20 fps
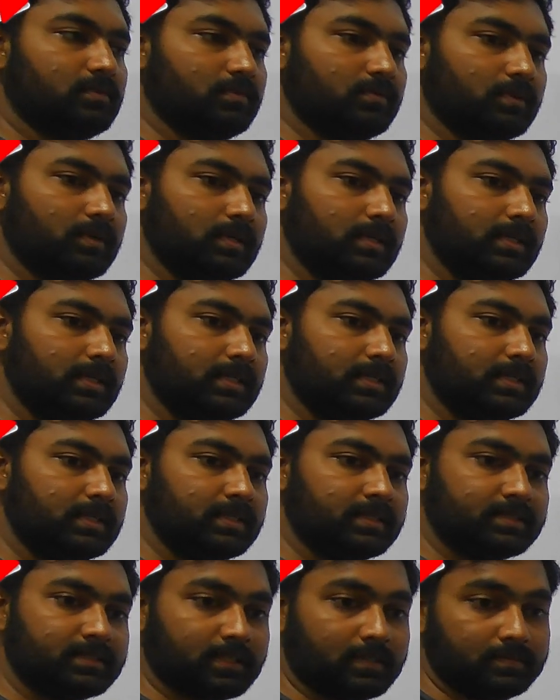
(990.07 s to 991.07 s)
only
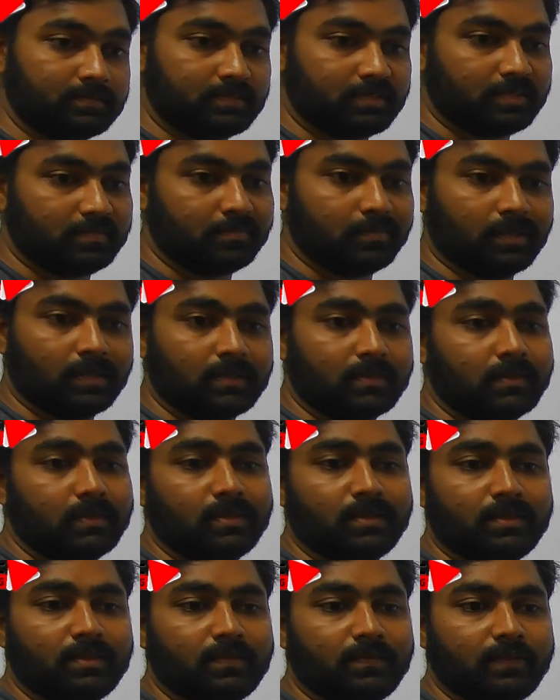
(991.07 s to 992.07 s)
3 subjects,
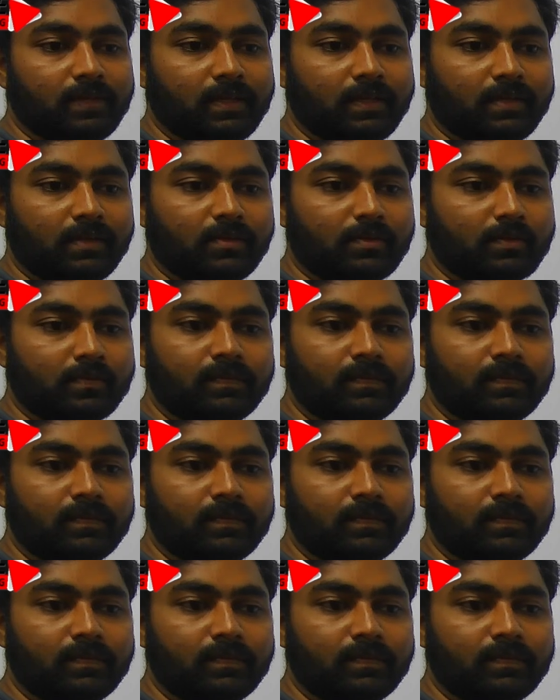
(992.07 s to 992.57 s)
but the weight